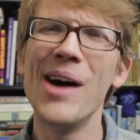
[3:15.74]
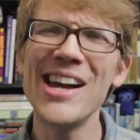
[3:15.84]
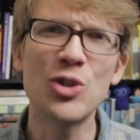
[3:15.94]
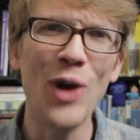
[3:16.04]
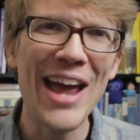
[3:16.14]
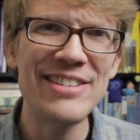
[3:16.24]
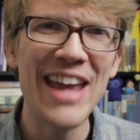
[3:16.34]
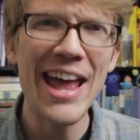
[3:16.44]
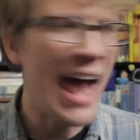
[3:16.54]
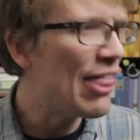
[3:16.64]
My
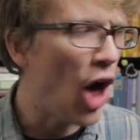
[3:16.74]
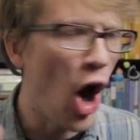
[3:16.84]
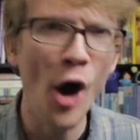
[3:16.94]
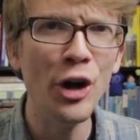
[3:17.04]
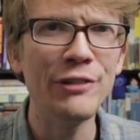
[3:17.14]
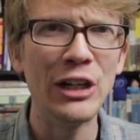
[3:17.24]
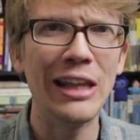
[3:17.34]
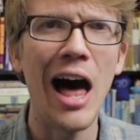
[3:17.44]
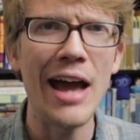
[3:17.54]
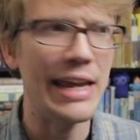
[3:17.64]
granddad had the heart of a
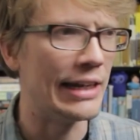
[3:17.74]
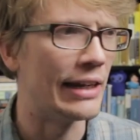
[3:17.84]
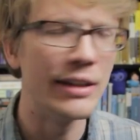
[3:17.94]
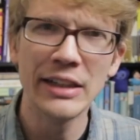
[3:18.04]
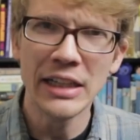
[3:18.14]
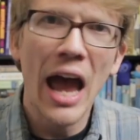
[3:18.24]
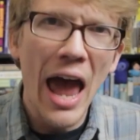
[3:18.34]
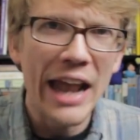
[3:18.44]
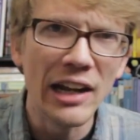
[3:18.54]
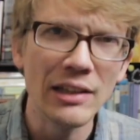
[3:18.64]
lion
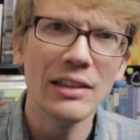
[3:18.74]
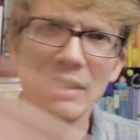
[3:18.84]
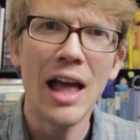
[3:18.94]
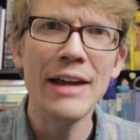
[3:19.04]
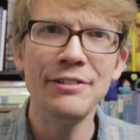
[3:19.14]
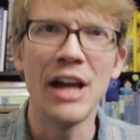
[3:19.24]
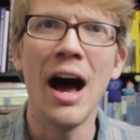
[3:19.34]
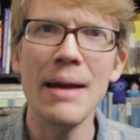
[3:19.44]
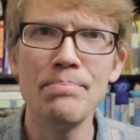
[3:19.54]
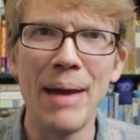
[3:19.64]
and a
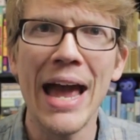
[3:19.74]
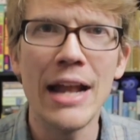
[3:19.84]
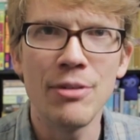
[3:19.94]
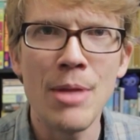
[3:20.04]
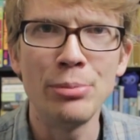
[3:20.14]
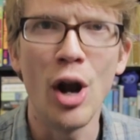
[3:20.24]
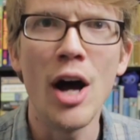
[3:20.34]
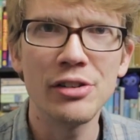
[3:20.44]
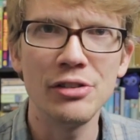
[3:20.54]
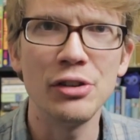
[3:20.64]
lifetime ban from the Bronx